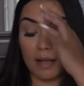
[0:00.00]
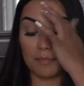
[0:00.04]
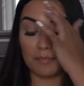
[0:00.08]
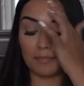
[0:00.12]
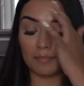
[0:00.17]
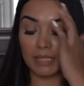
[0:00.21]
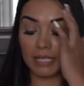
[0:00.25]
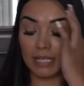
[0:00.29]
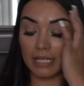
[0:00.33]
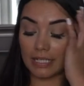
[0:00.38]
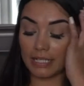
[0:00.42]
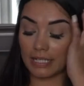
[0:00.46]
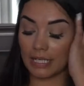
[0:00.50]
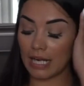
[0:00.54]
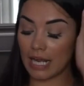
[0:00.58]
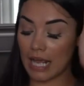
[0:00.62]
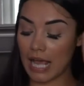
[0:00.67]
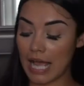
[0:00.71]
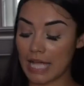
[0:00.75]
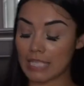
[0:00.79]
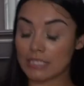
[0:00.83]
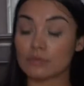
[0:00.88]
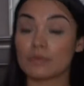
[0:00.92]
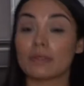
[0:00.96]
but
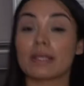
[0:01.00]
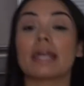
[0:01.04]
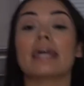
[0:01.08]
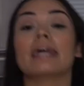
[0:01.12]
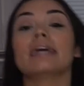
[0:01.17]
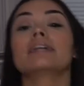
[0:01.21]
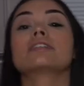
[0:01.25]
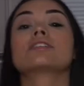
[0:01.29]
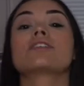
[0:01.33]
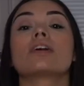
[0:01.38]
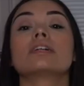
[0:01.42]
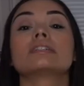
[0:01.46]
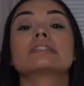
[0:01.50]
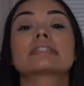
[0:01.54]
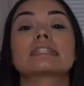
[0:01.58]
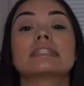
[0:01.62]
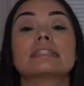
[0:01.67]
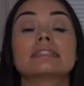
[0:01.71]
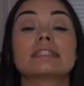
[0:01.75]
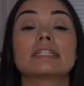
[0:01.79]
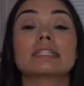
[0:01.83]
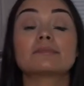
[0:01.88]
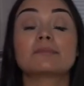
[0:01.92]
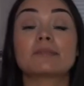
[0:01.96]
as we age, our
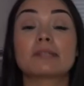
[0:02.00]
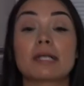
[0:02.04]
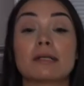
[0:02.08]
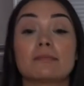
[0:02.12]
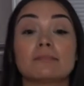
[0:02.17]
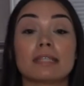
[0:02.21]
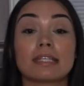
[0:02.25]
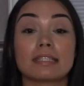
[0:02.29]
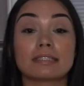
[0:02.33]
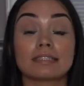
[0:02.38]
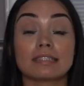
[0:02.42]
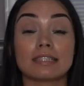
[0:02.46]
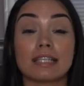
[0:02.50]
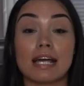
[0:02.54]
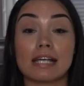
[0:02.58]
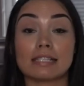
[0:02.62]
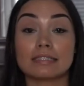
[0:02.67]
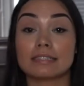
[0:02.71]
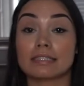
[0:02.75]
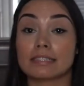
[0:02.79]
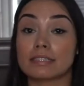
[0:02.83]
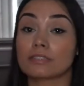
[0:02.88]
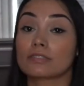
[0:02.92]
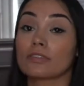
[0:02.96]
skin does become less elastic.